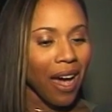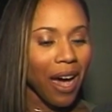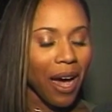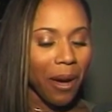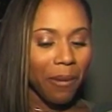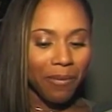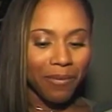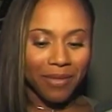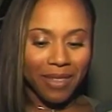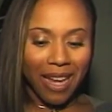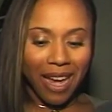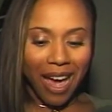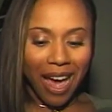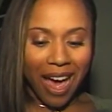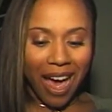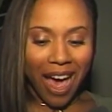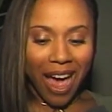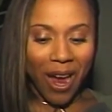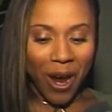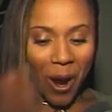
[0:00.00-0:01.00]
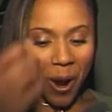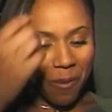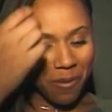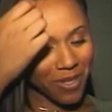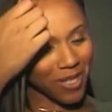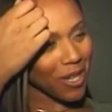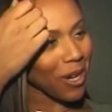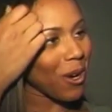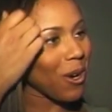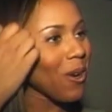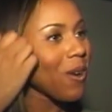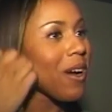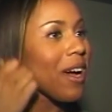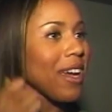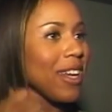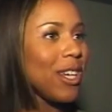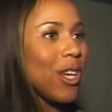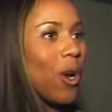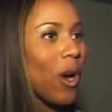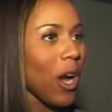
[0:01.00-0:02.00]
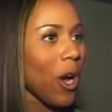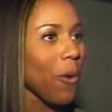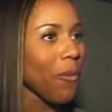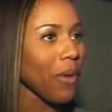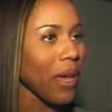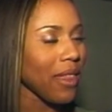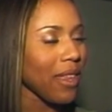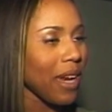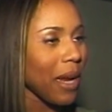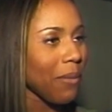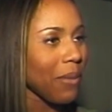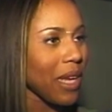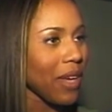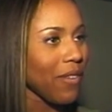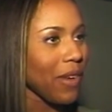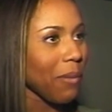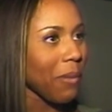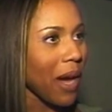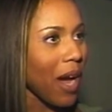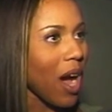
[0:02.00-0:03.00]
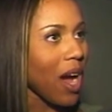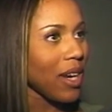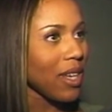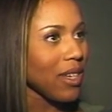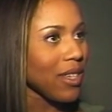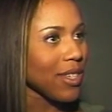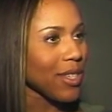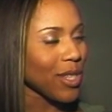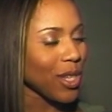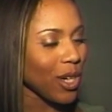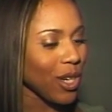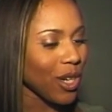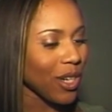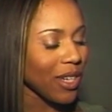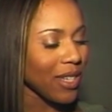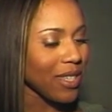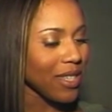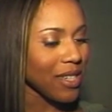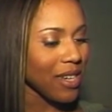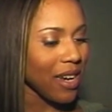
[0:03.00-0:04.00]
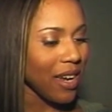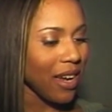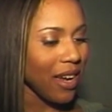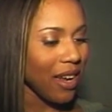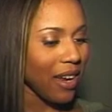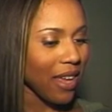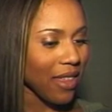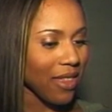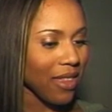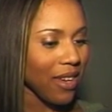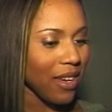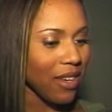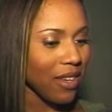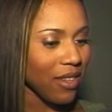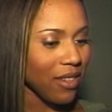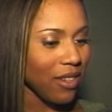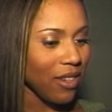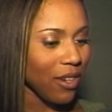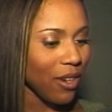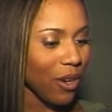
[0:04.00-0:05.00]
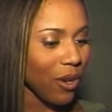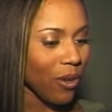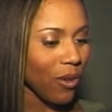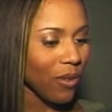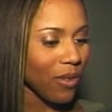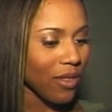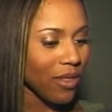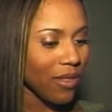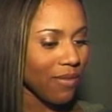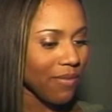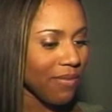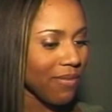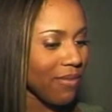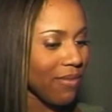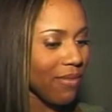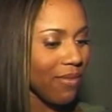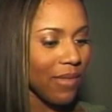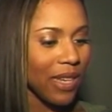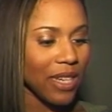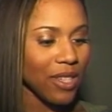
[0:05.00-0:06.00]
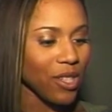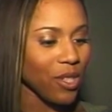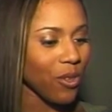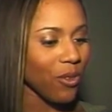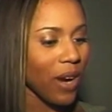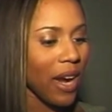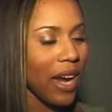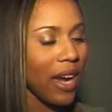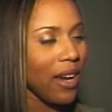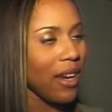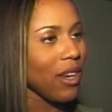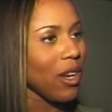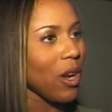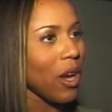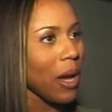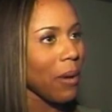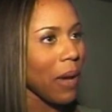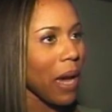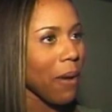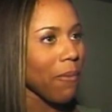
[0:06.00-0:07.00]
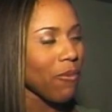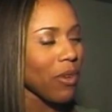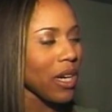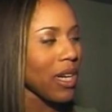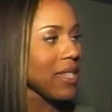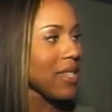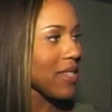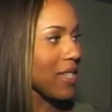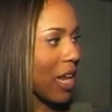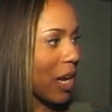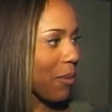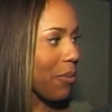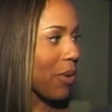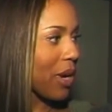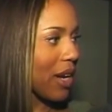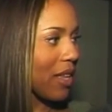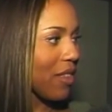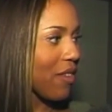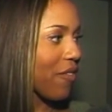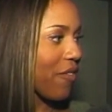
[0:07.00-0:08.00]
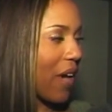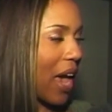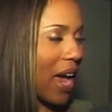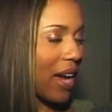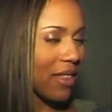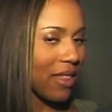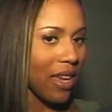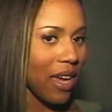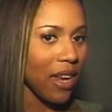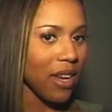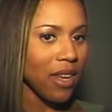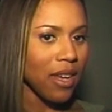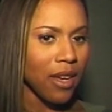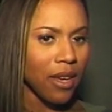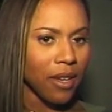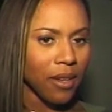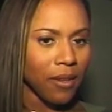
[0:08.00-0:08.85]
Um, I hope so. You know, I hope that I'm giving my audience the goods, and and I think, you know, it's great. You know, I, I'm really celebrating the fact that,